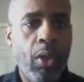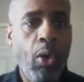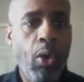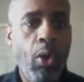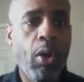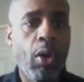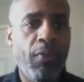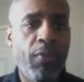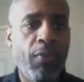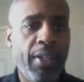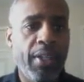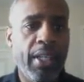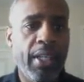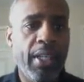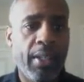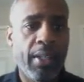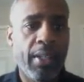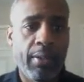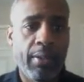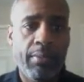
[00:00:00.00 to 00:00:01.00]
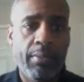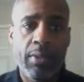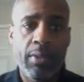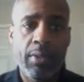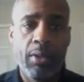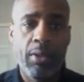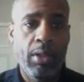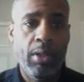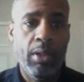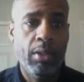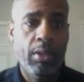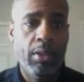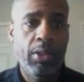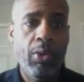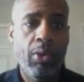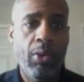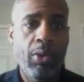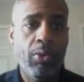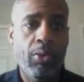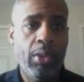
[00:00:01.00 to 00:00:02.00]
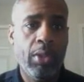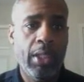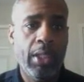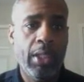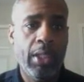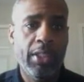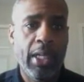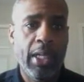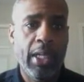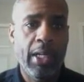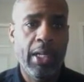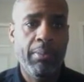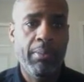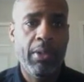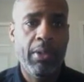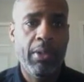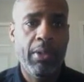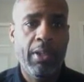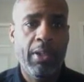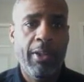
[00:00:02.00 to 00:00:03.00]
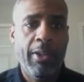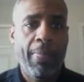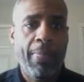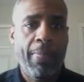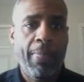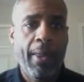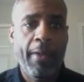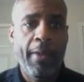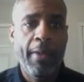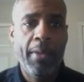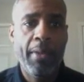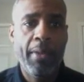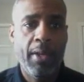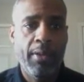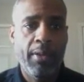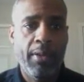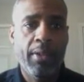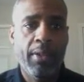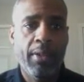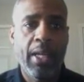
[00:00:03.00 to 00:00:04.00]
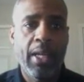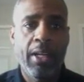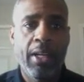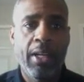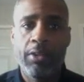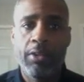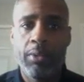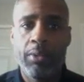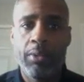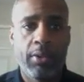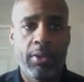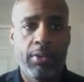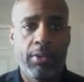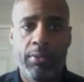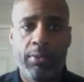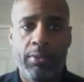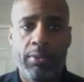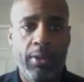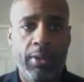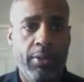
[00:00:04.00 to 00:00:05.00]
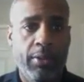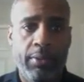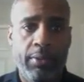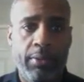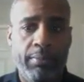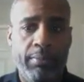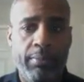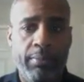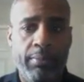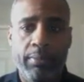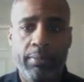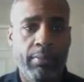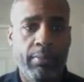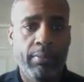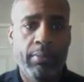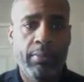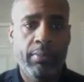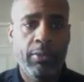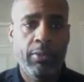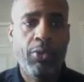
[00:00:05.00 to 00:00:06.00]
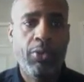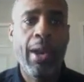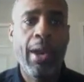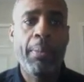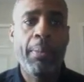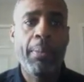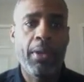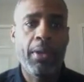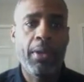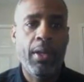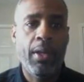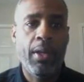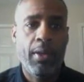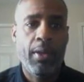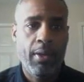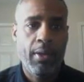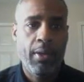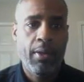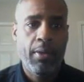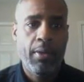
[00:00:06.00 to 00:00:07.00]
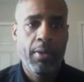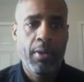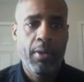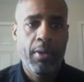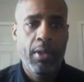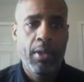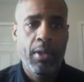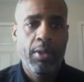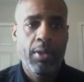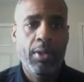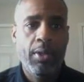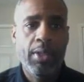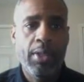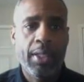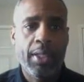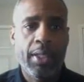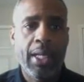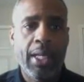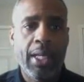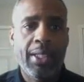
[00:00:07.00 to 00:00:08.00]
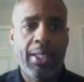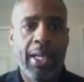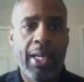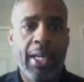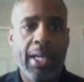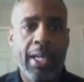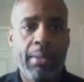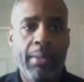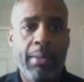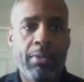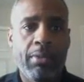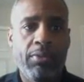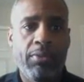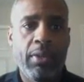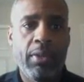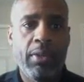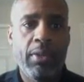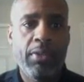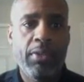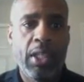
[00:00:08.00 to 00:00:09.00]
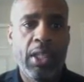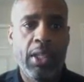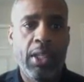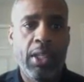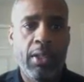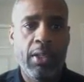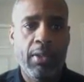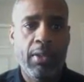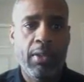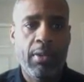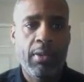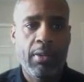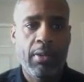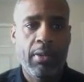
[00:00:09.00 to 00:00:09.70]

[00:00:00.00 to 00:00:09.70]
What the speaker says: Or if it needed, you know, a total gut job, I mean, this house was just crappy, and you take that times 15,